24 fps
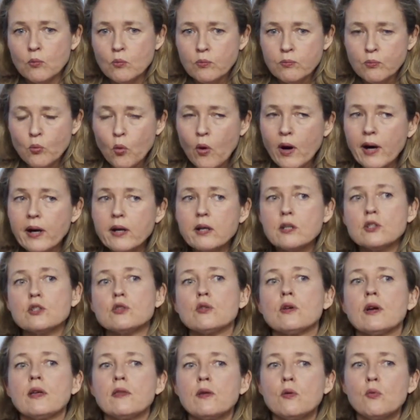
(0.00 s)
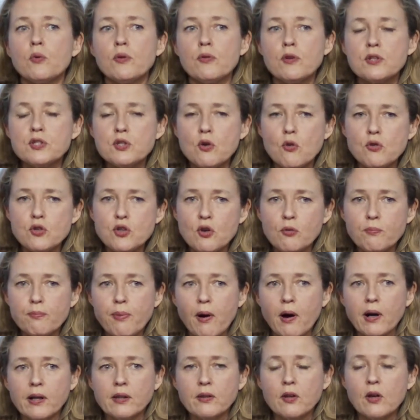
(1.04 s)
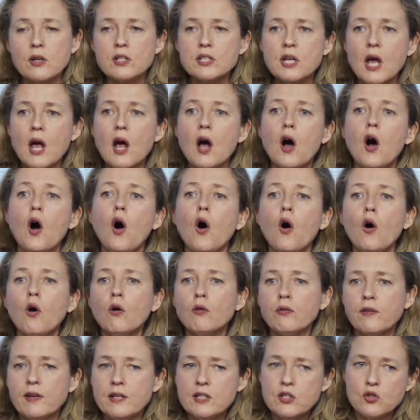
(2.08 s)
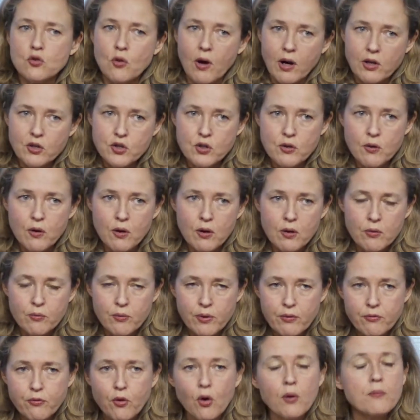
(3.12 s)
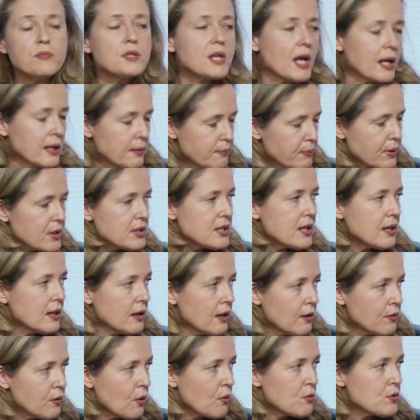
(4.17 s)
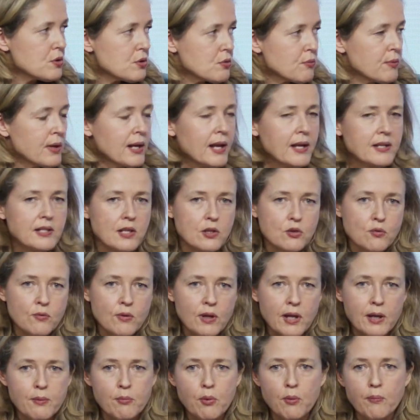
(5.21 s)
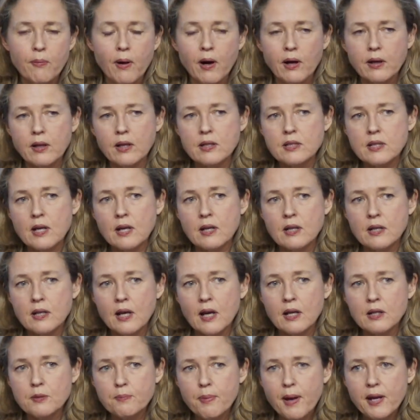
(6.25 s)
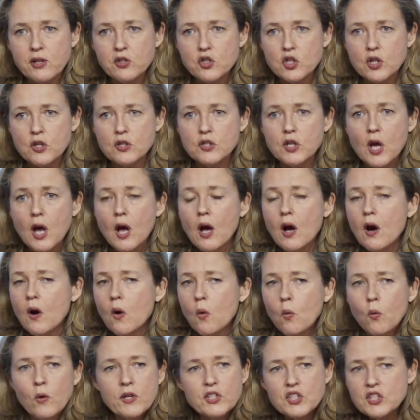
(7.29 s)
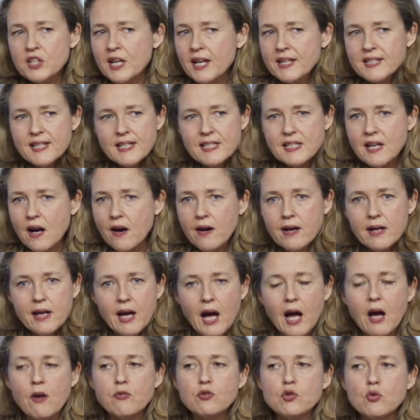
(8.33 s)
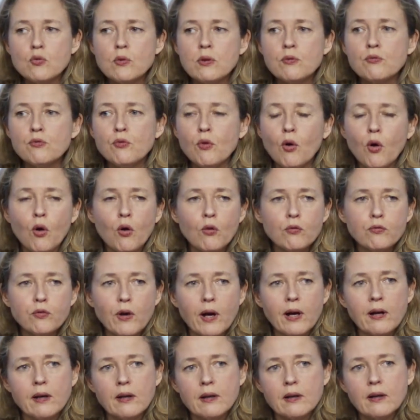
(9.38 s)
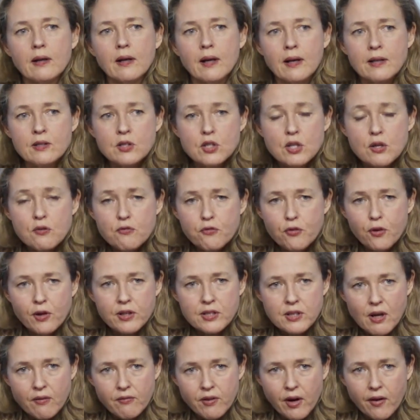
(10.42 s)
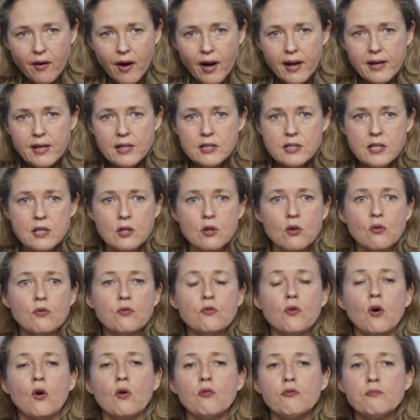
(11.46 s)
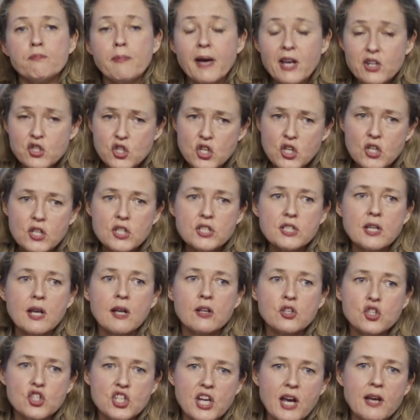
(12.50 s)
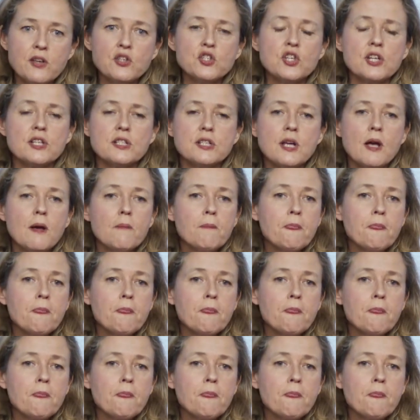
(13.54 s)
work together with the social partners, all these structural reforms, and in particular those related to the labor market and pensions, which necessarily have to involve a variety of measures and changes